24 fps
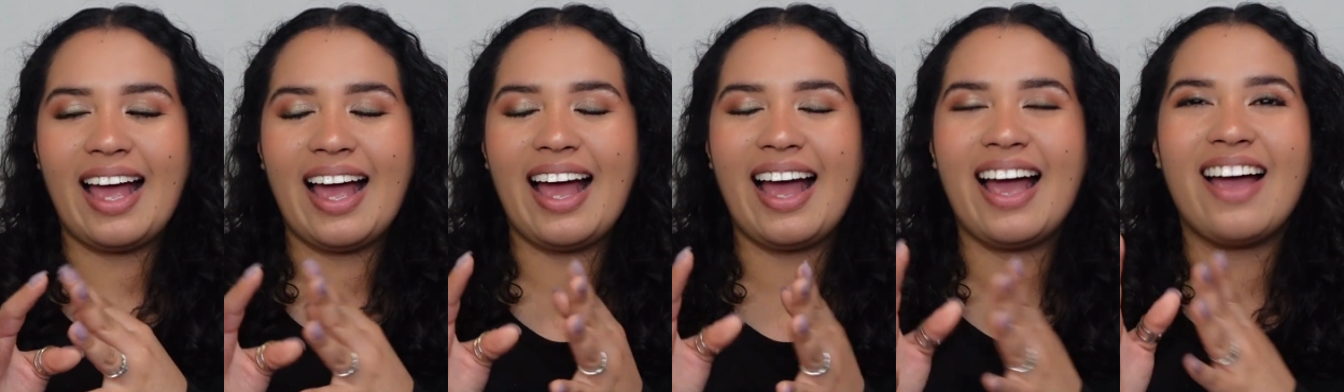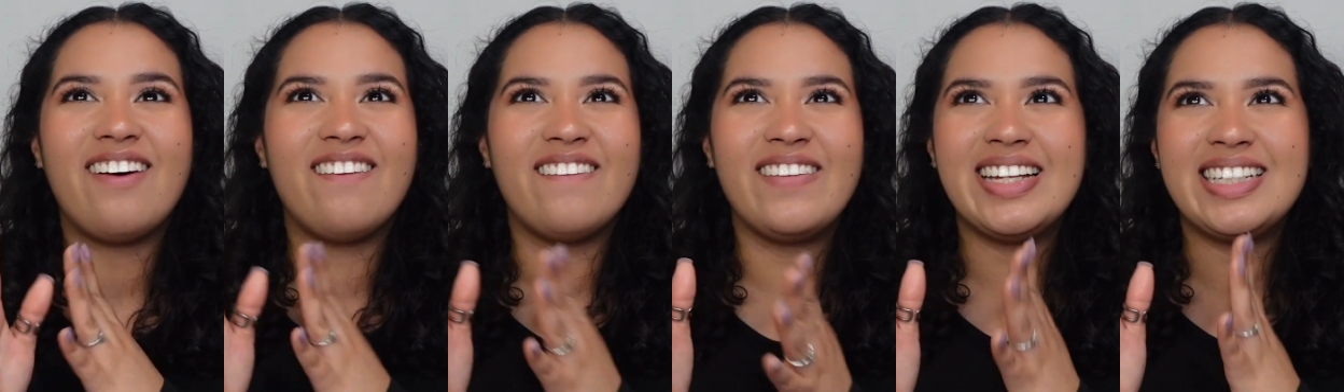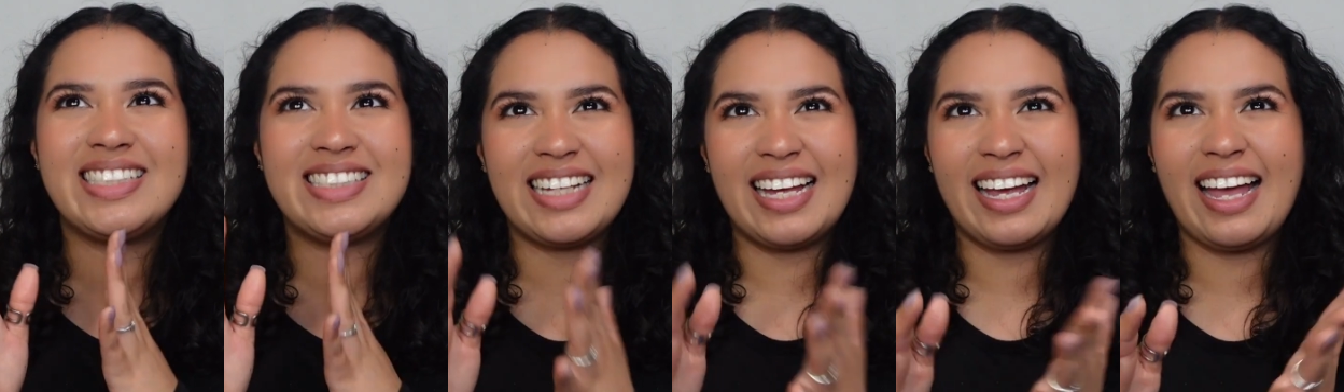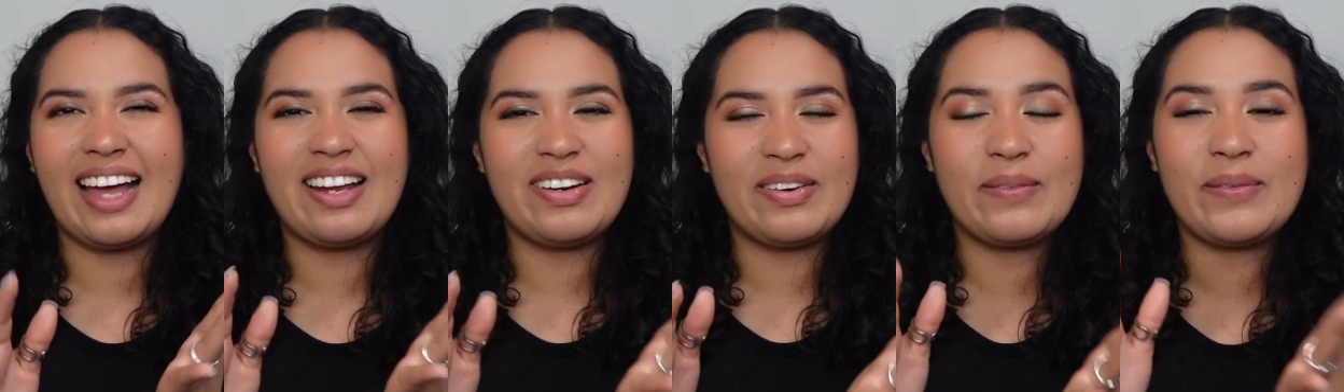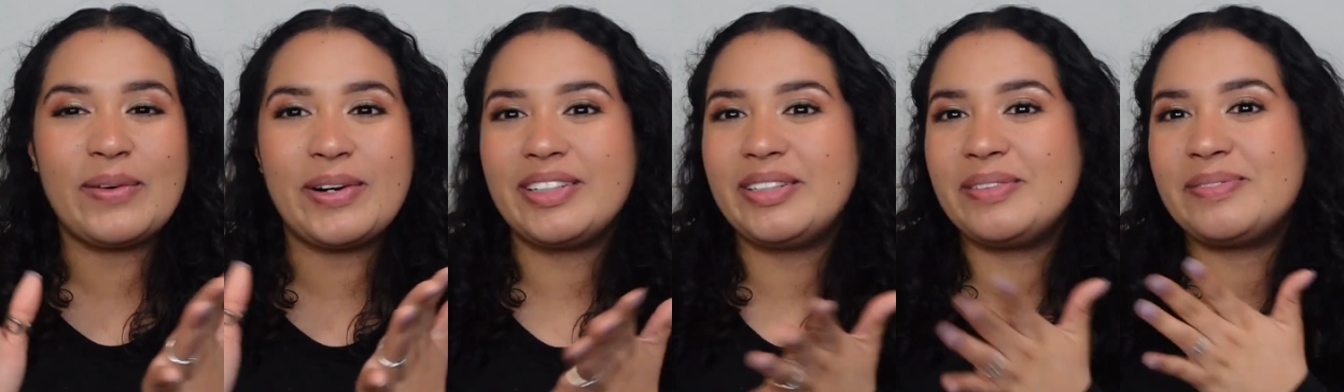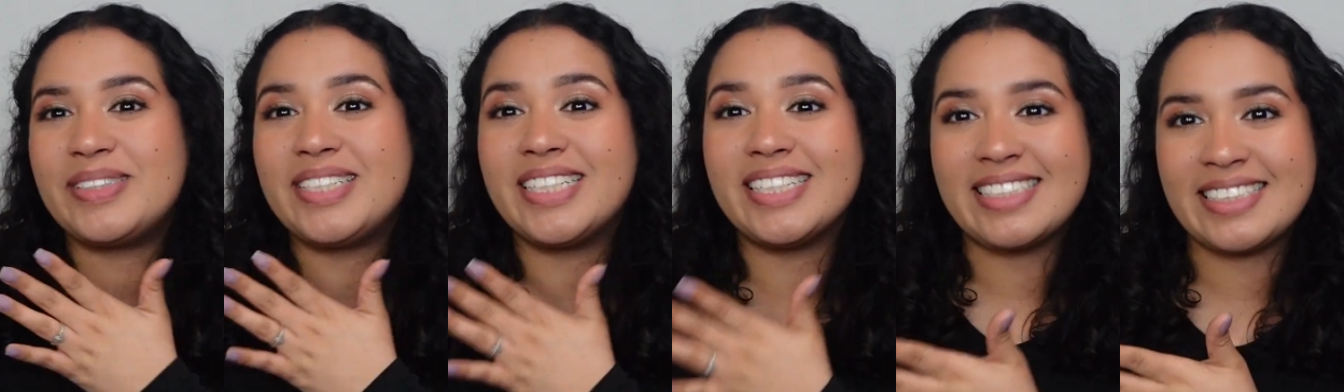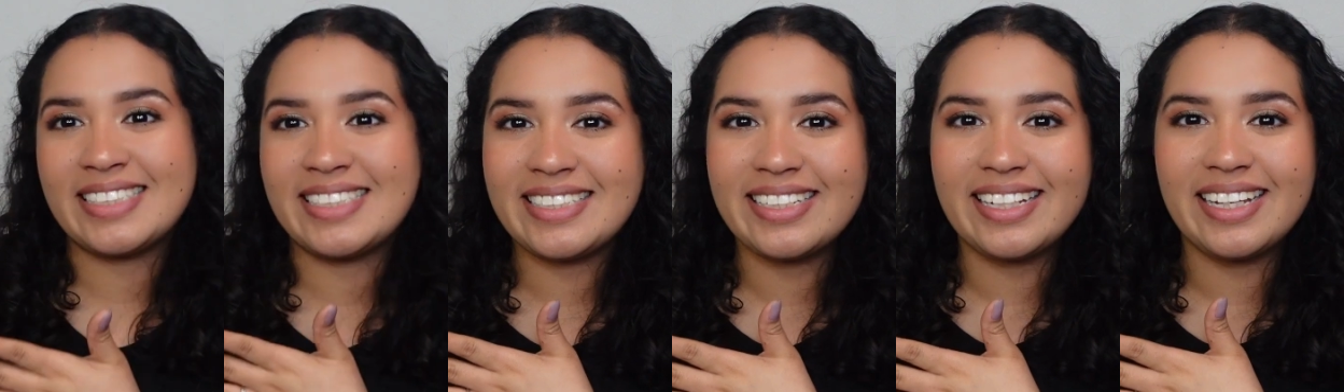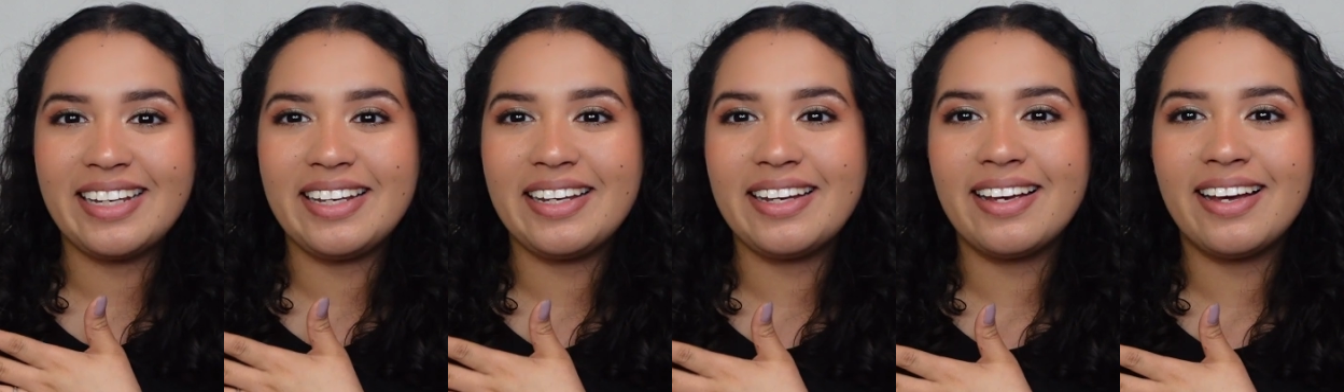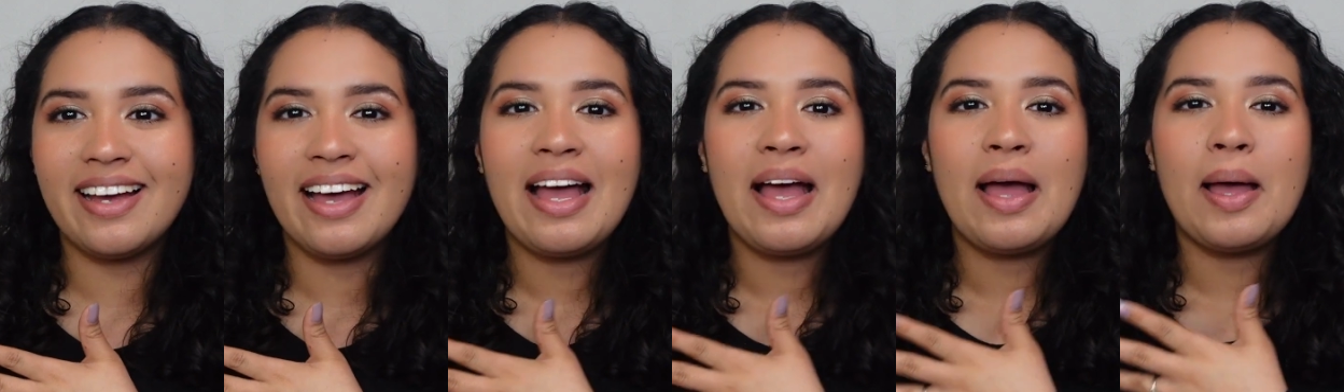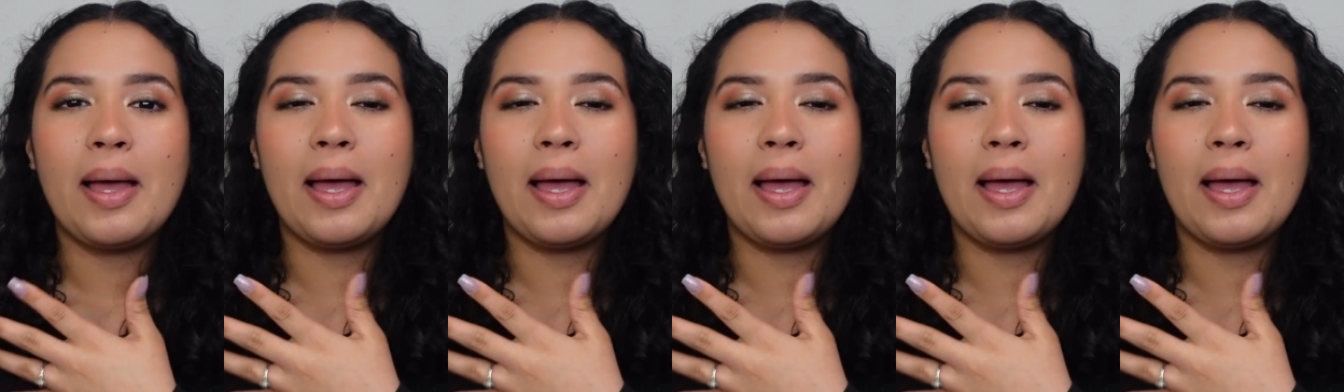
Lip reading: I always say I don't wear them to see.